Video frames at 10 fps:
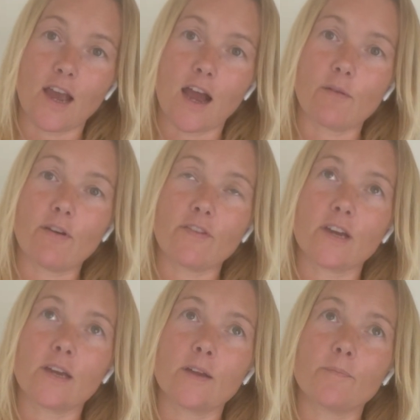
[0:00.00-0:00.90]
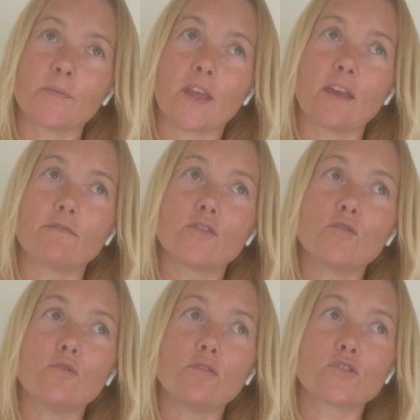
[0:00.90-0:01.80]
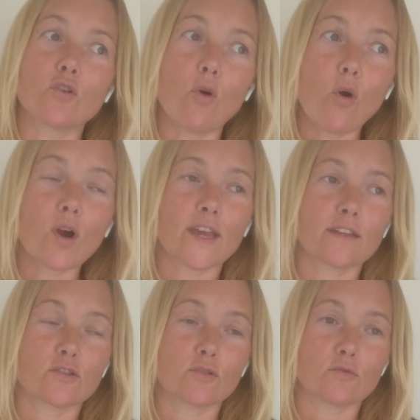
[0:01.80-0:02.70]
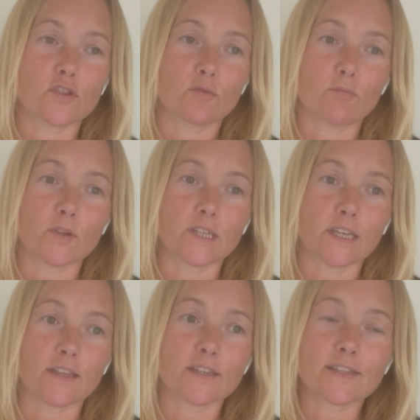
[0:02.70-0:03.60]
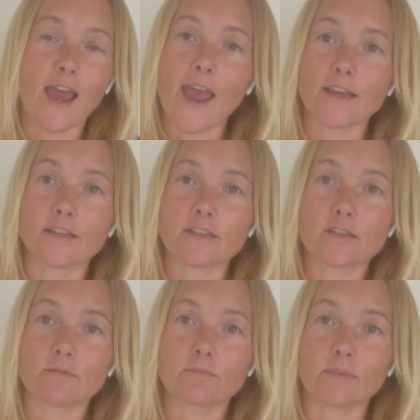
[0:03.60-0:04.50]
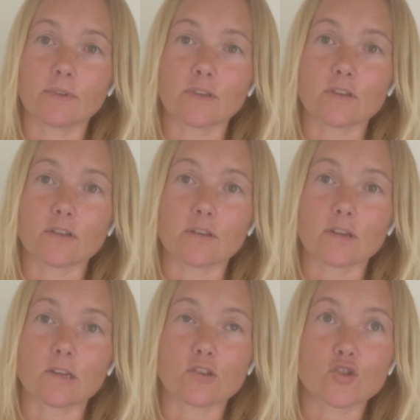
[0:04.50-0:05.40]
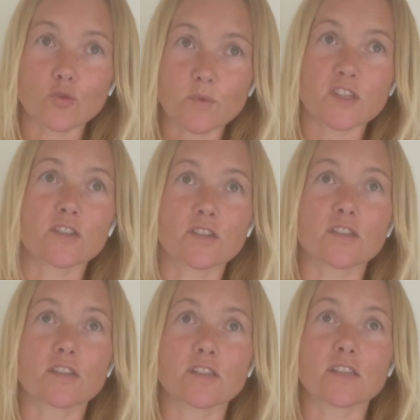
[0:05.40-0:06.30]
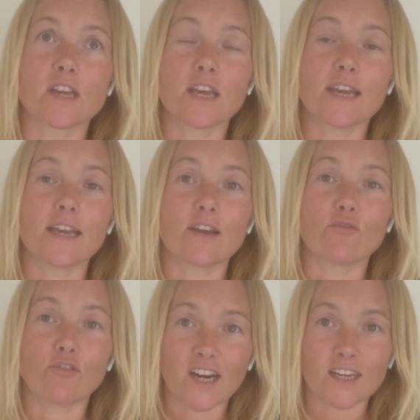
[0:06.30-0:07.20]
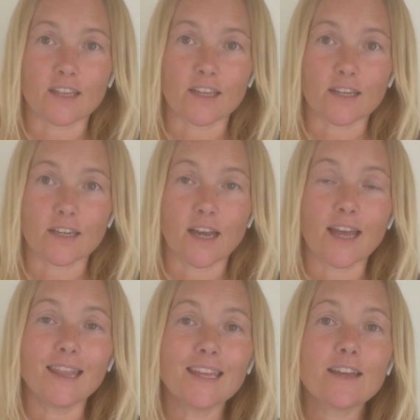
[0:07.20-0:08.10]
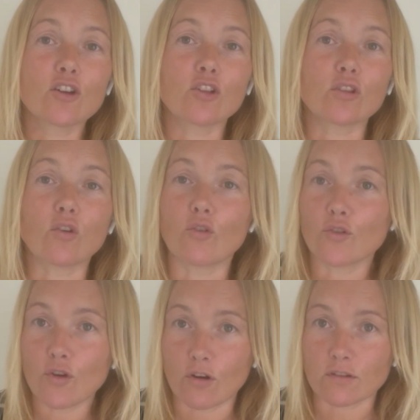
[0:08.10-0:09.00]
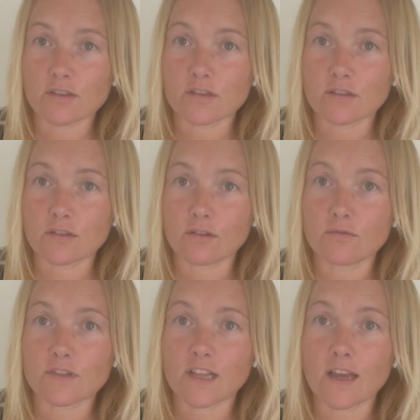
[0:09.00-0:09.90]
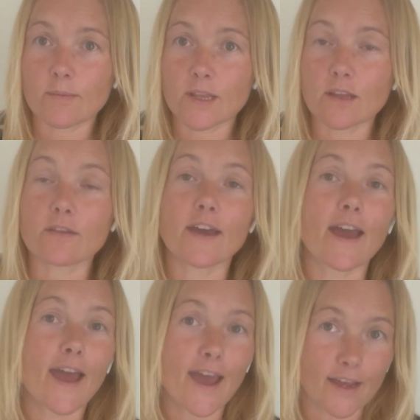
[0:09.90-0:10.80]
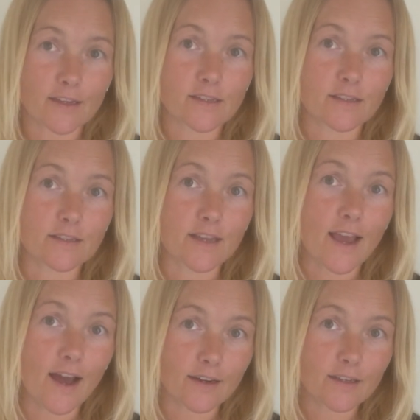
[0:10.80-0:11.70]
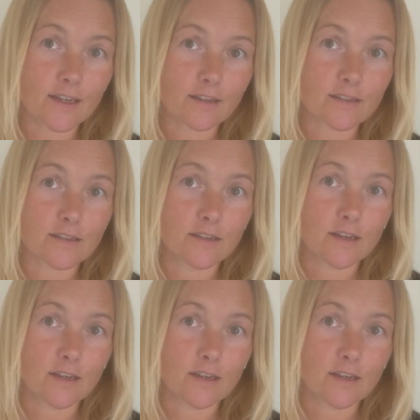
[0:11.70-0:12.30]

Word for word: However, if you're talking to somebody that takes substances regularly, illegal or not, who's claiming that their ex is the addict,